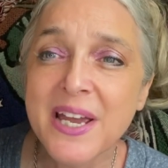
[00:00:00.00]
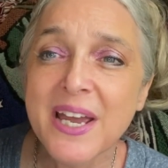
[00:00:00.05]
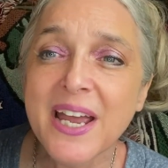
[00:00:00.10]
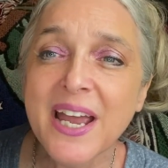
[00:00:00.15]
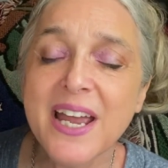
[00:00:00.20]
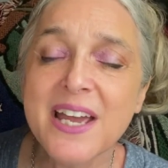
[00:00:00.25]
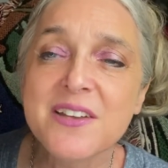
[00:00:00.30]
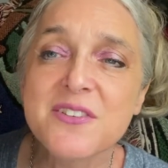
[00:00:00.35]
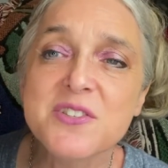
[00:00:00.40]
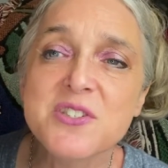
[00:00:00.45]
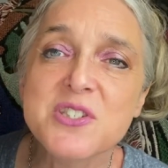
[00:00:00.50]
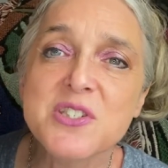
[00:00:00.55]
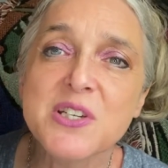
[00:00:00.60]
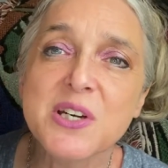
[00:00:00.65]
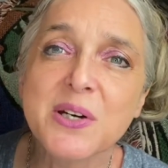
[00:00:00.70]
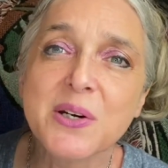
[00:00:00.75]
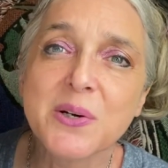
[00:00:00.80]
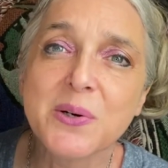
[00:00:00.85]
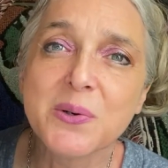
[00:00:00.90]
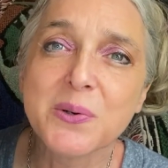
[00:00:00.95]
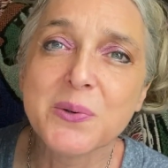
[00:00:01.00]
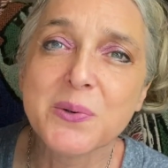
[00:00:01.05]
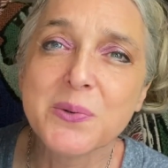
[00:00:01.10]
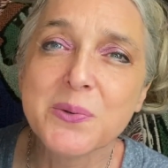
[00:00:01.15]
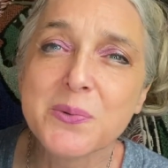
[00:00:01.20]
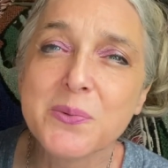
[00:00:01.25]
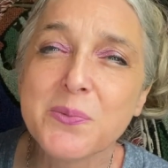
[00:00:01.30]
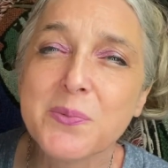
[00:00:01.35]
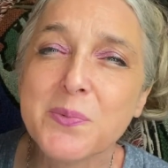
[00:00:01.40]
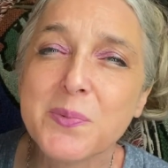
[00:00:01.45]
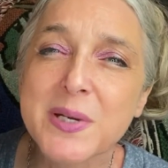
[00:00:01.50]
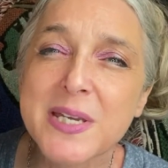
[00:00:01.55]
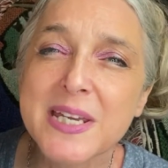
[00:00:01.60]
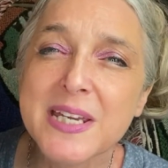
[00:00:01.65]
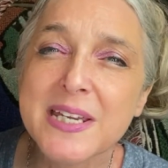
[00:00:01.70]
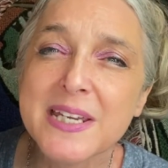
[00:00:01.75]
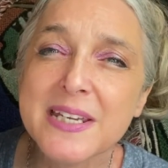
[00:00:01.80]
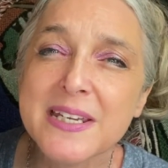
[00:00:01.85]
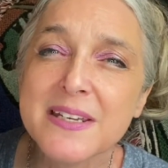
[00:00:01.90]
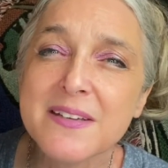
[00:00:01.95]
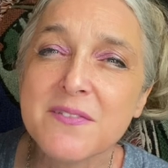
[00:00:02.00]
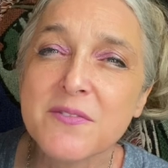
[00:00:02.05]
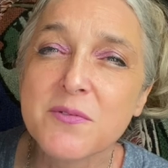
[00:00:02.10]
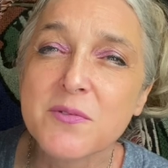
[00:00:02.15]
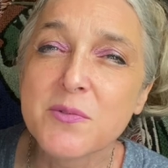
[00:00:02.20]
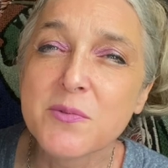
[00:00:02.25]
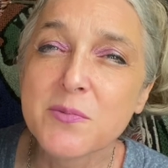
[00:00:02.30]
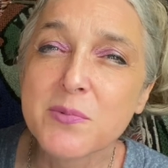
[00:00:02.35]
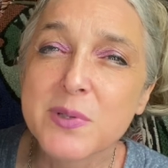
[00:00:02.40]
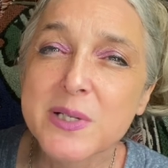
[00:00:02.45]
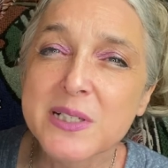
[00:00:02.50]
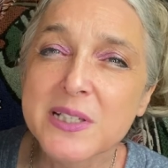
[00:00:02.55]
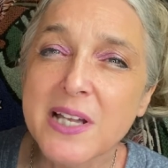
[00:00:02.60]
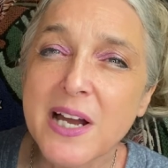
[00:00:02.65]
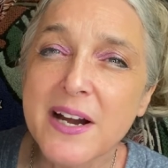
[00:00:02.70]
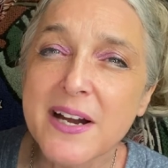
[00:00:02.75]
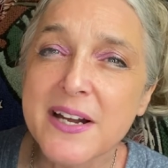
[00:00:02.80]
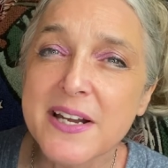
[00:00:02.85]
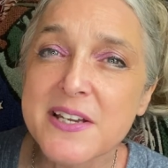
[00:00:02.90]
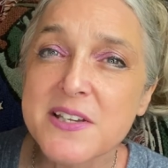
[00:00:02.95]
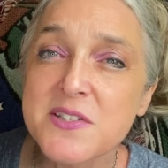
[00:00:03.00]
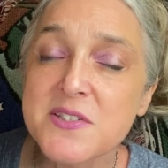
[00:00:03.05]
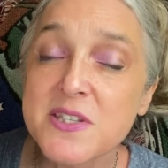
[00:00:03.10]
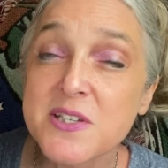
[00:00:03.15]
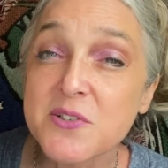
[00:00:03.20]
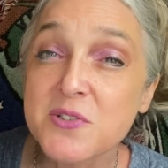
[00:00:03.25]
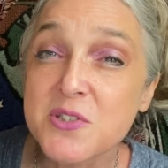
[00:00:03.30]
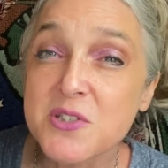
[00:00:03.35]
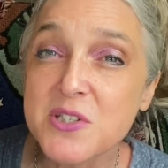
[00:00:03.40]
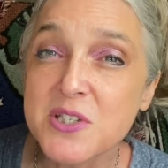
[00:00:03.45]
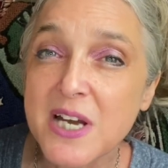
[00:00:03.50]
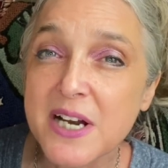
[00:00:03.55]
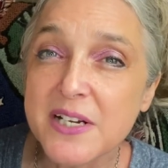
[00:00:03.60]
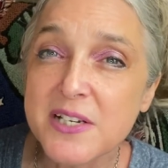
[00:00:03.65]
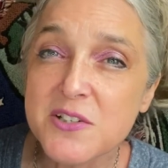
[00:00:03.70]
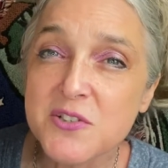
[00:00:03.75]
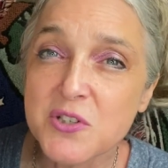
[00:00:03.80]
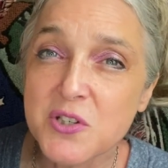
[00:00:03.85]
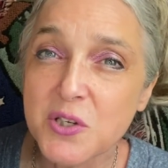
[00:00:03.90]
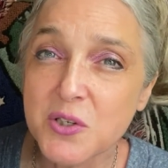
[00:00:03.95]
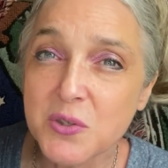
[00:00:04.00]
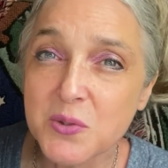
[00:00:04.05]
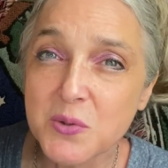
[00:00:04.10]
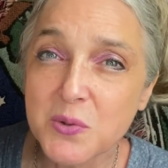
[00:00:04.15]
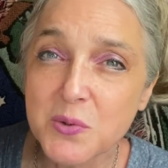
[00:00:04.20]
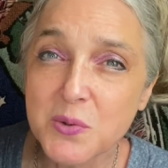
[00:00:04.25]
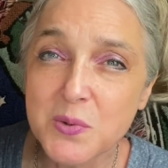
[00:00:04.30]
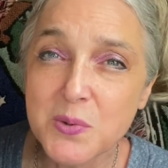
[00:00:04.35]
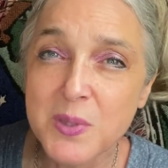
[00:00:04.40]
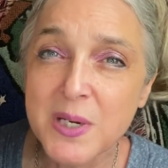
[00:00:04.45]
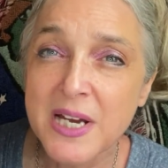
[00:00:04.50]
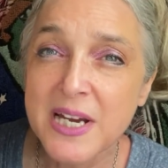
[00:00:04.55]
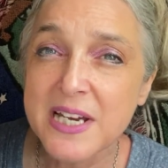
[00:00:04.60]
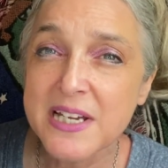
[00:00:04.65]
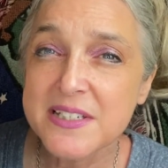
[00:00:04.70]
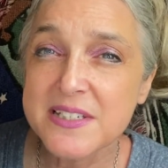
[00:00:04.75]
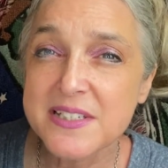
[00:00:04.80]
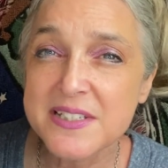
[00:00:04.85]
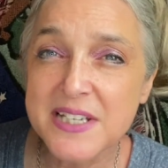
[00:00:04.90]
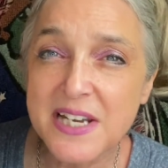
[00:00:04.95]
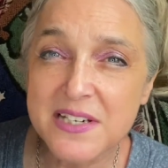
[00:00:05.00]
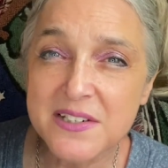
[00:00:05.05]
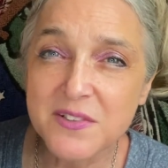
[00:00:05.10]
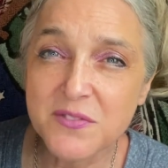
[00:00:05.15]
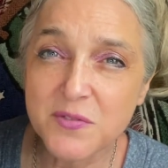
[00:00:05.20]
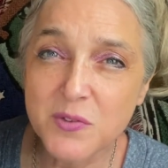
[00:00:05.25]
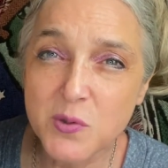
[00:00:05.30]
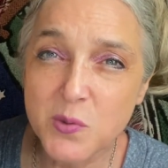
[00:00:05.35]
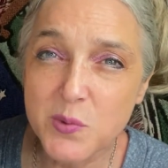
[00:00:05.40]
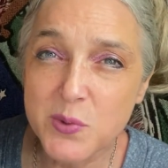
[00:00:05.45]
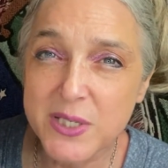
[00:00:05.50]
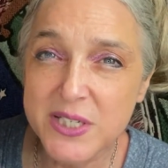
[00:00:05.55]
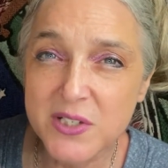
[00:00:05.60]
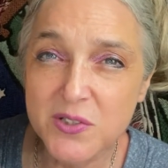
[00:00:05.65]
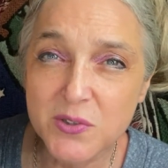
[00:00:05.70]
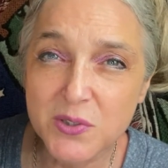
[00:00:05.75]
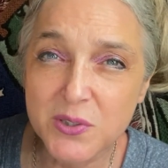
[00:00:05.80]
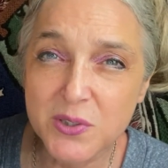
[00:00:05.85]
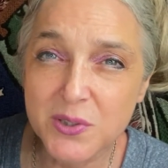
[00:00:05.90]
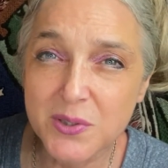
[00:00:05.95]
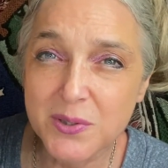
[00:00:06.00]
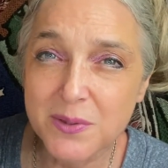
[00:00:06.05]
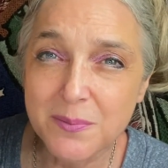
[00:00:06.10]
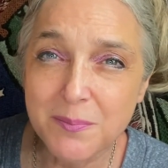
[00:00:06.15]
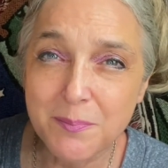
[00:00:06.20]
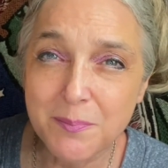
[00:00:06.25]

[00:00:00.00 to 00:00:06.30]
And so we realize there's kind of two detective lawyer